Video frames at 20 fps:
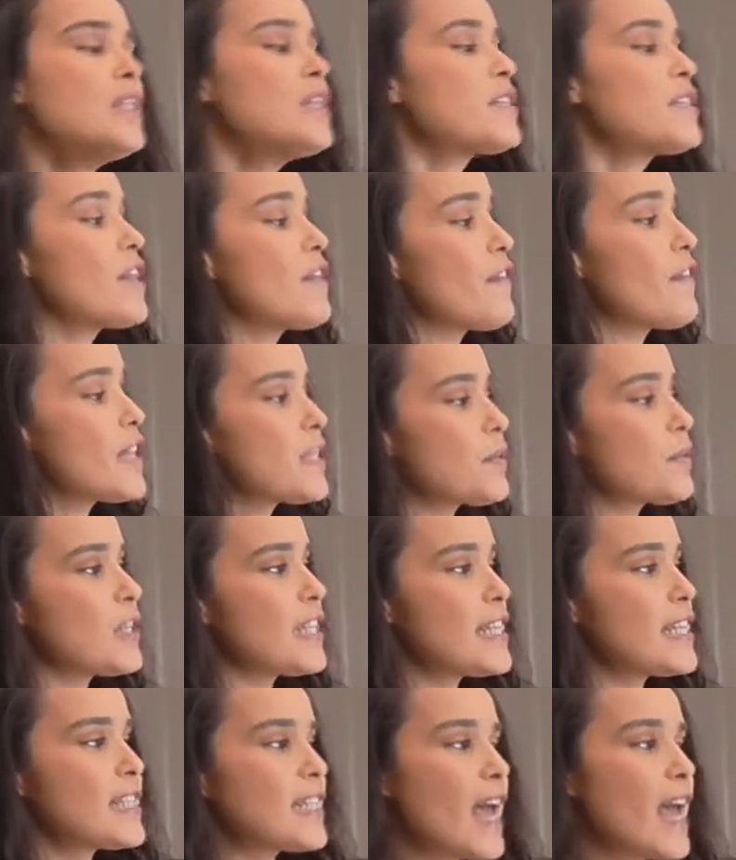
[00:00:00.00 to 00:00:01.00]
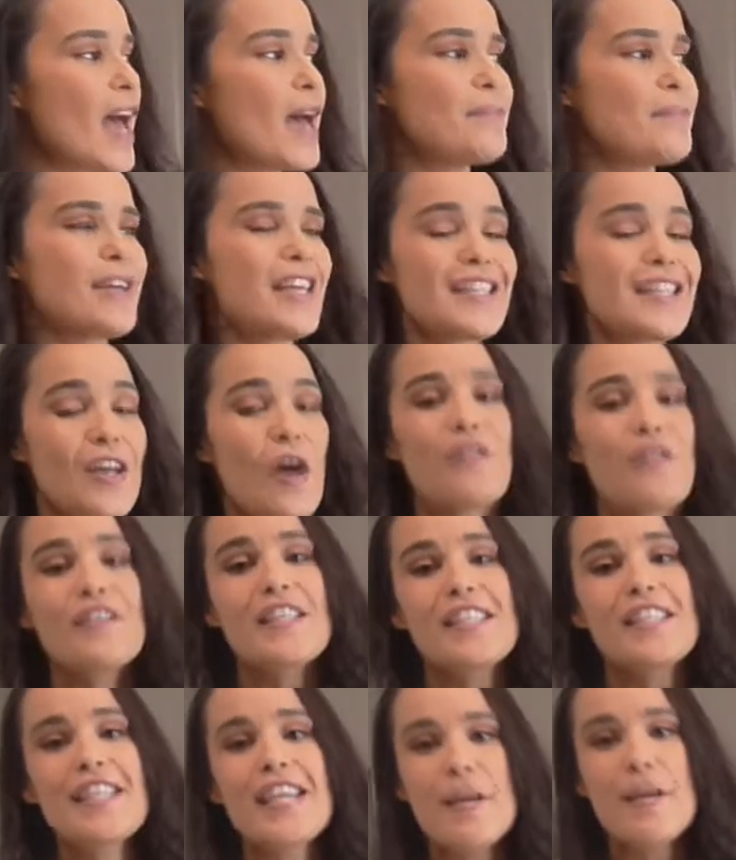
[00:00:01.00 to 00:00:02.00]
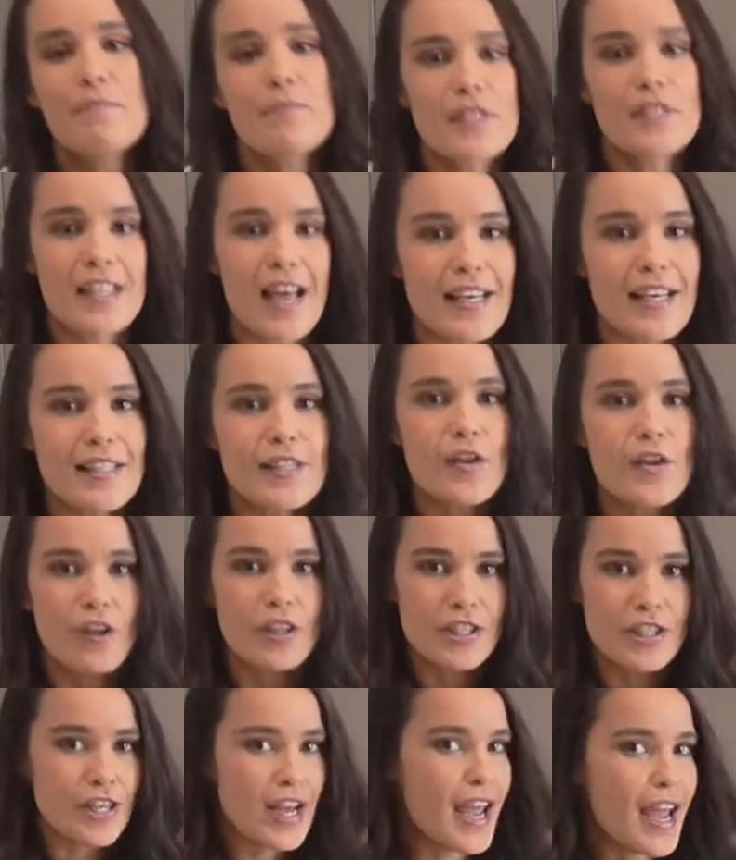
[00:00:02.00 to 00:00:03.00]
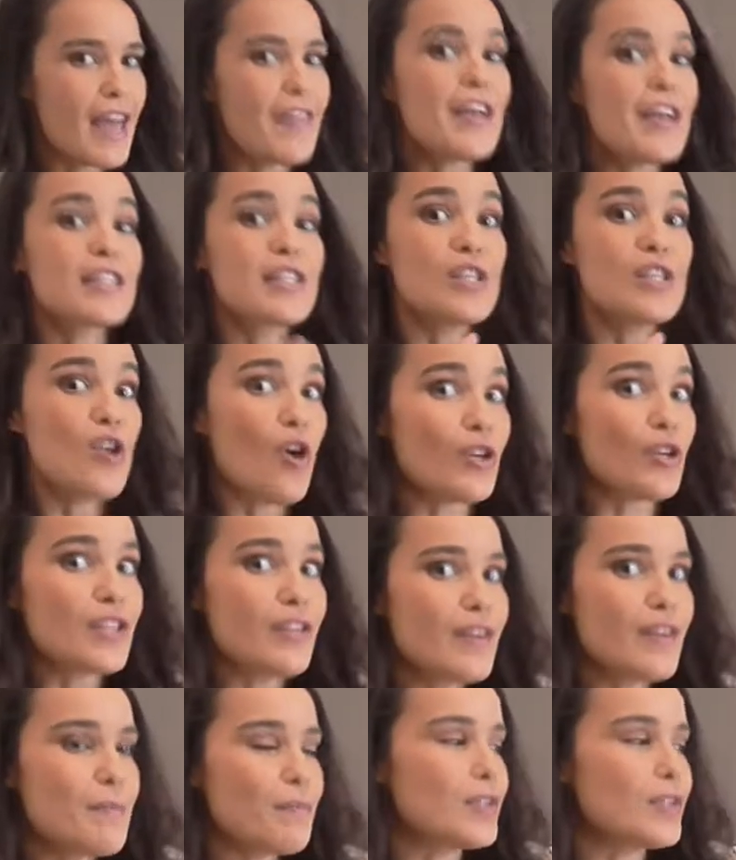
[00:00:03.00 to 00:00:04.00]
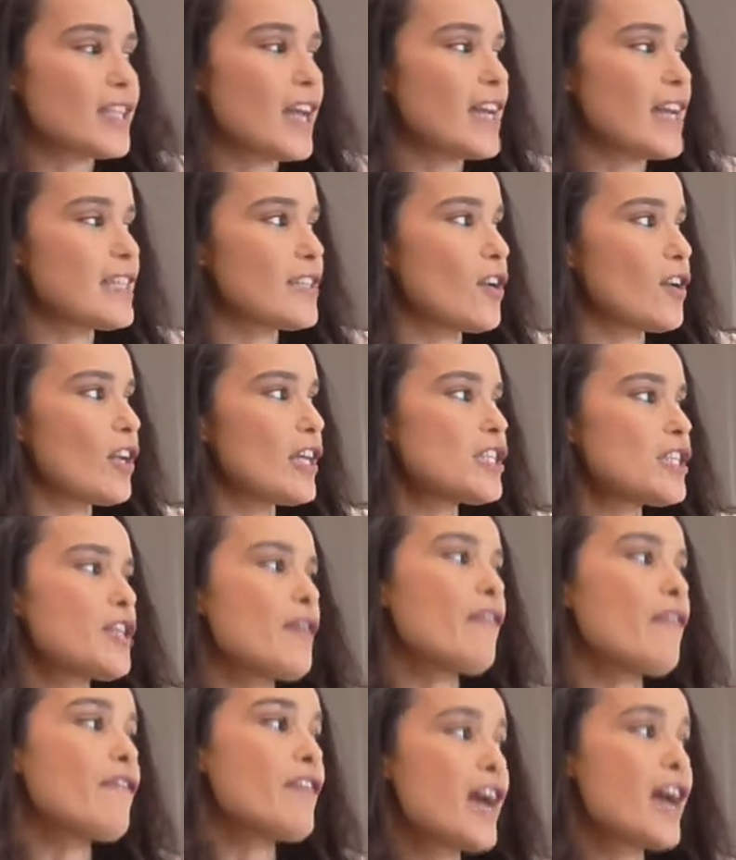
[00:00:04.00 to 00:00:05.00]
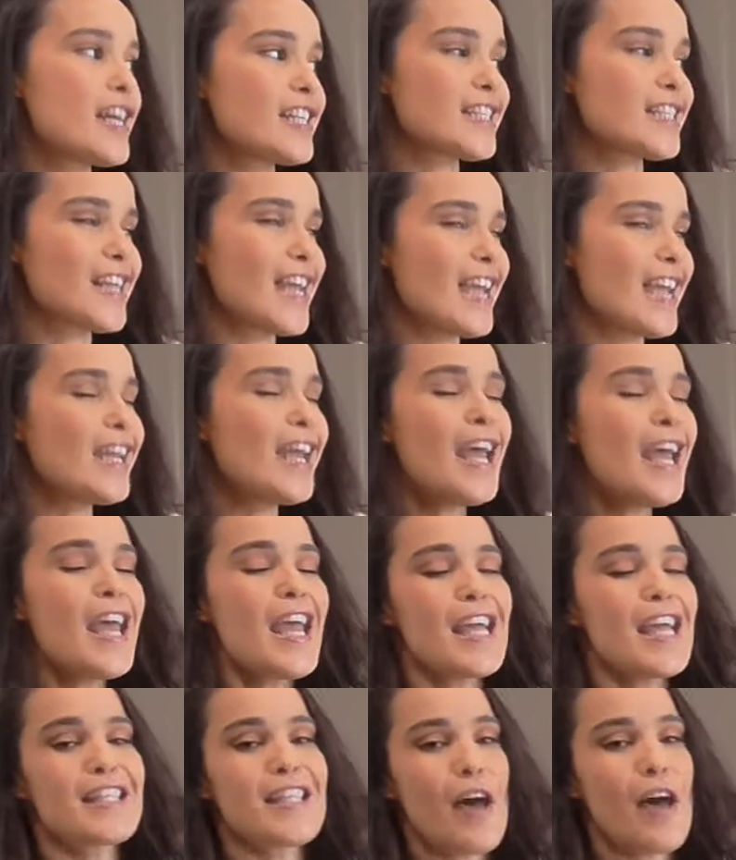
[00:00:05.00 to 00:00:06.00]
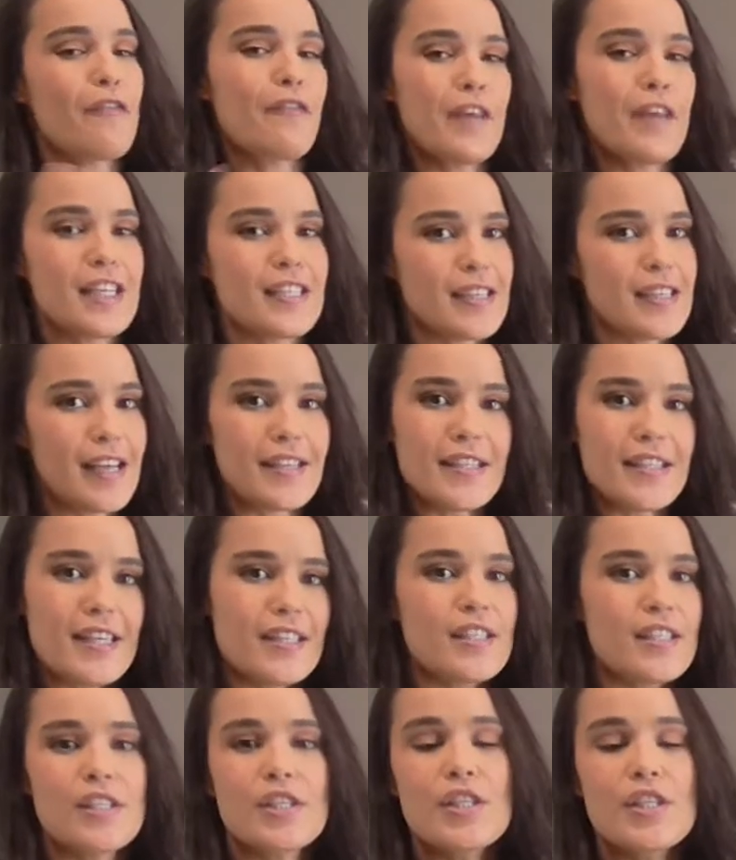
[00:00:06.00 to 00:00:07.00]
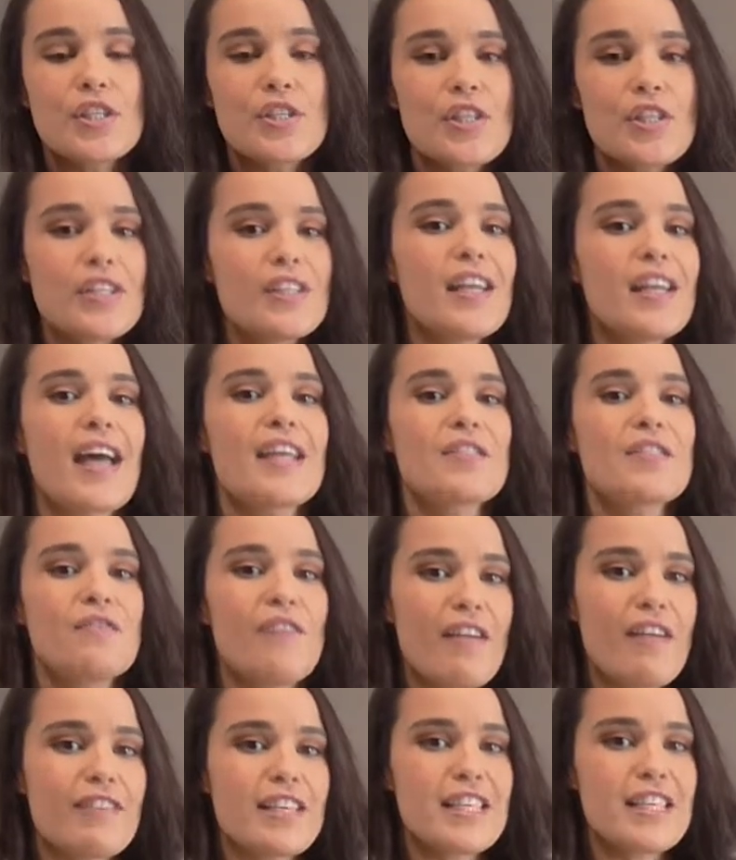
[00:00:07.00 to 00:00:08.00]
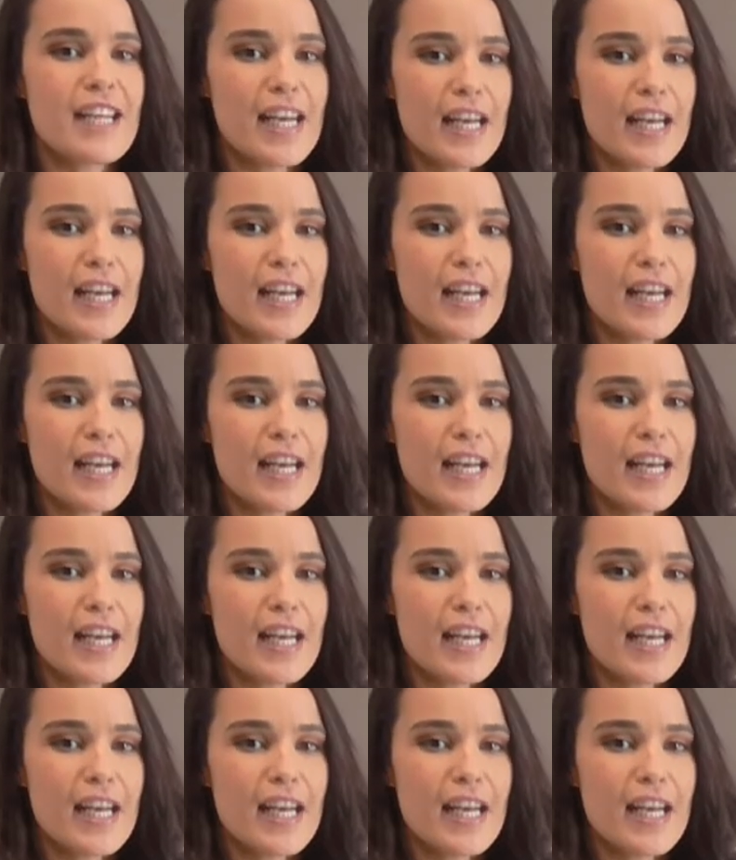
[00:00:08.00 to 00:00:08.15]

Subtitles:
So the first one is obviously imprecise knowledge here. There's lots of imprecise knowledge. The first thing is that first sentence. The student has very